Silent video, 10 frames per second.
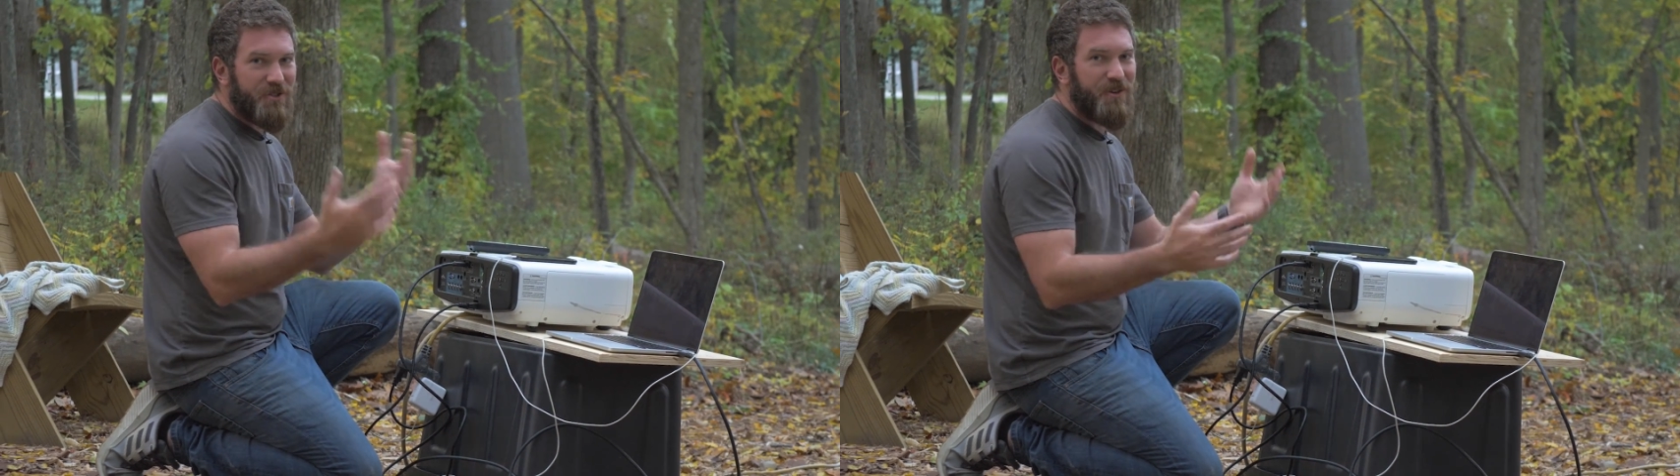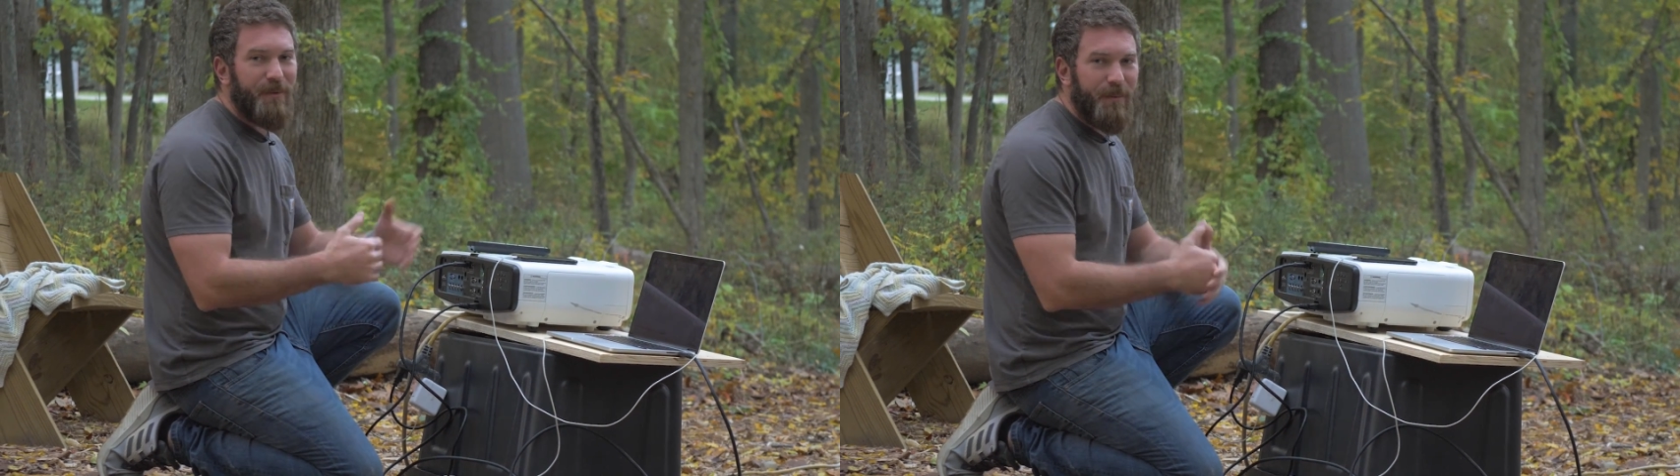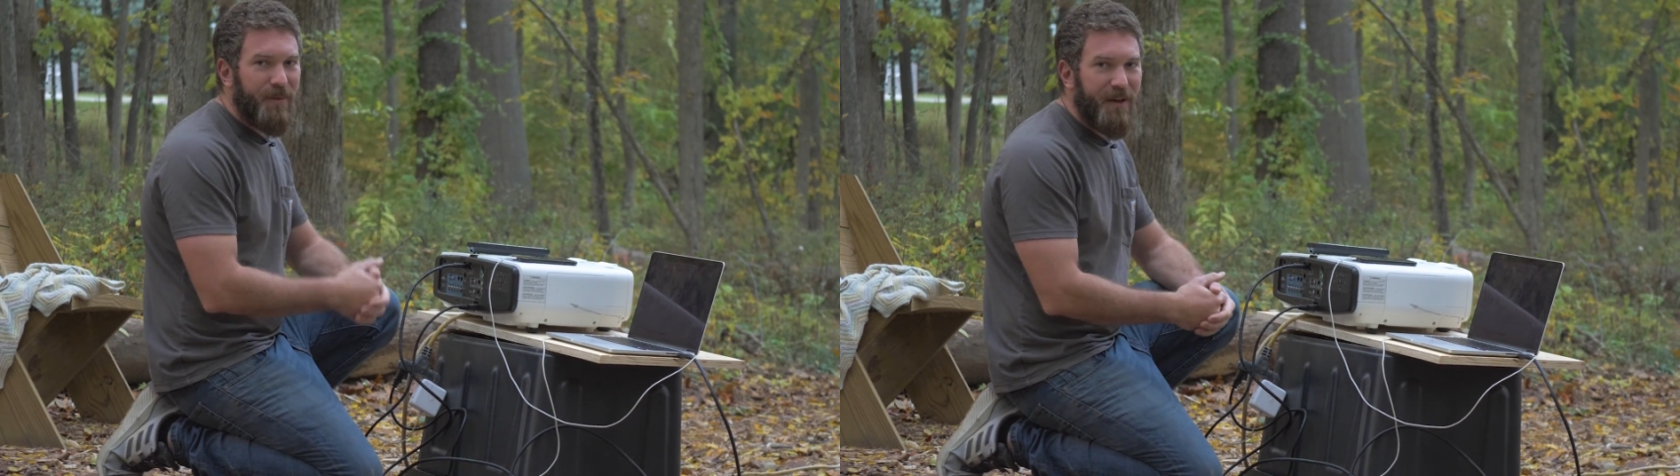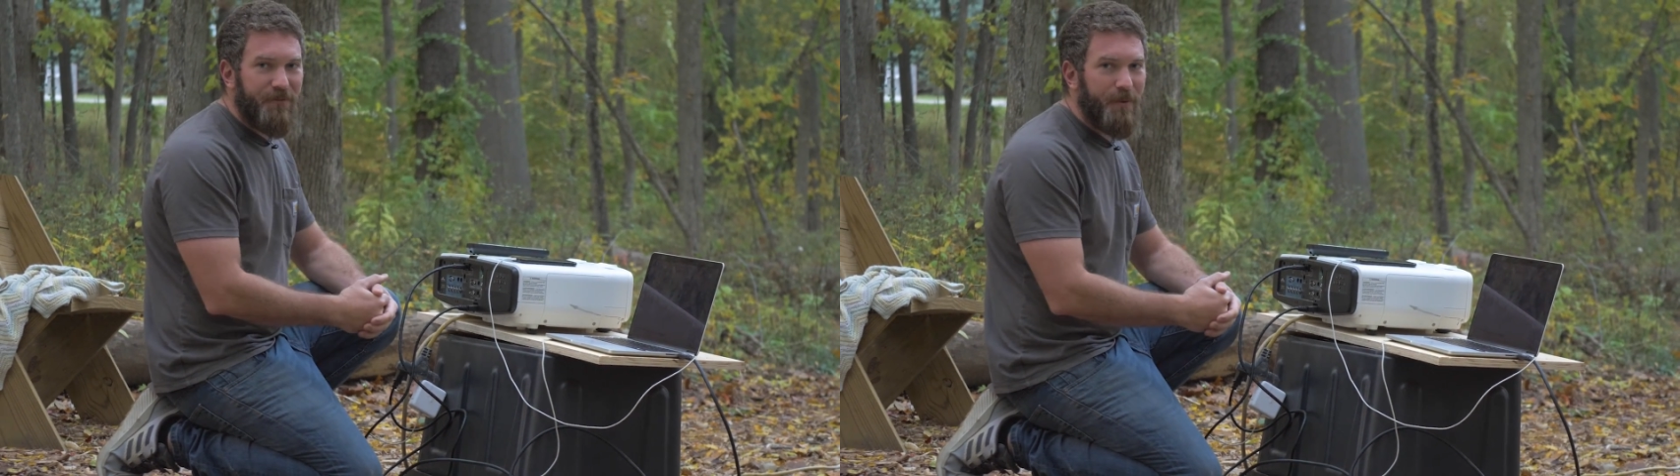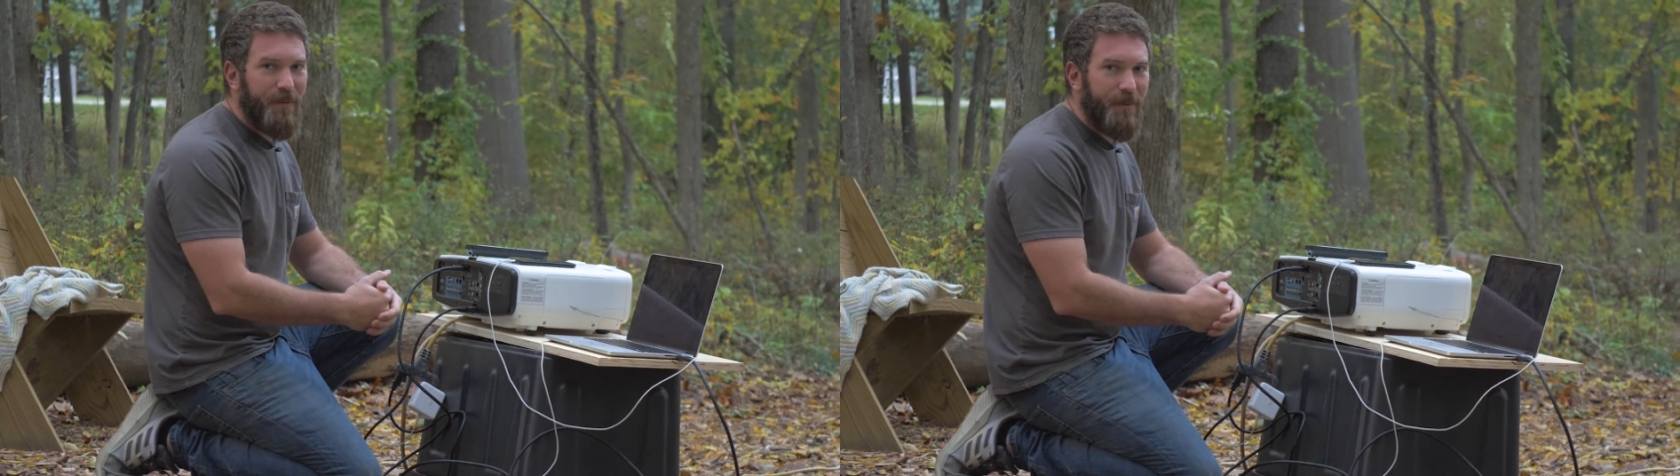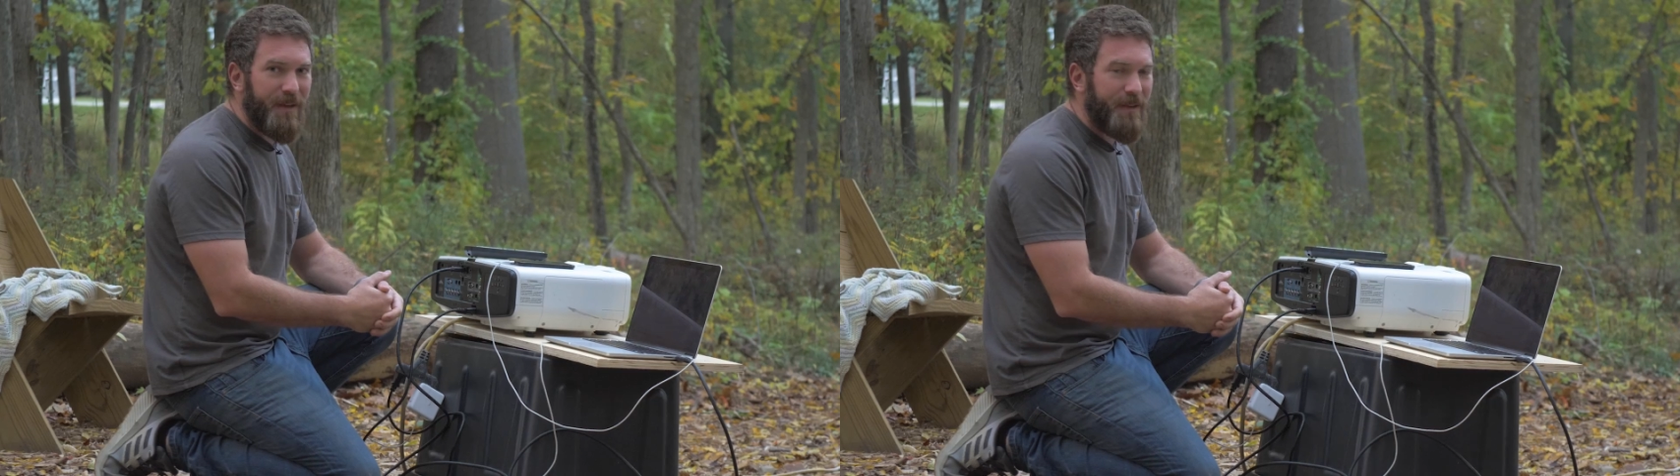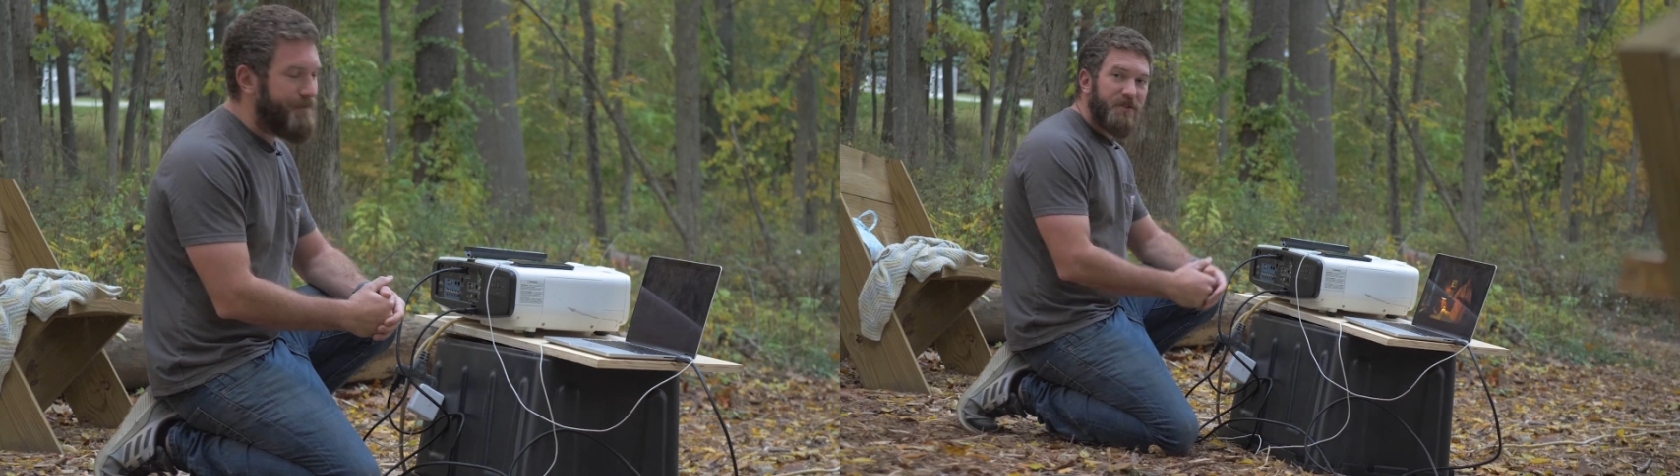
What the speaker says: streaming platform may be.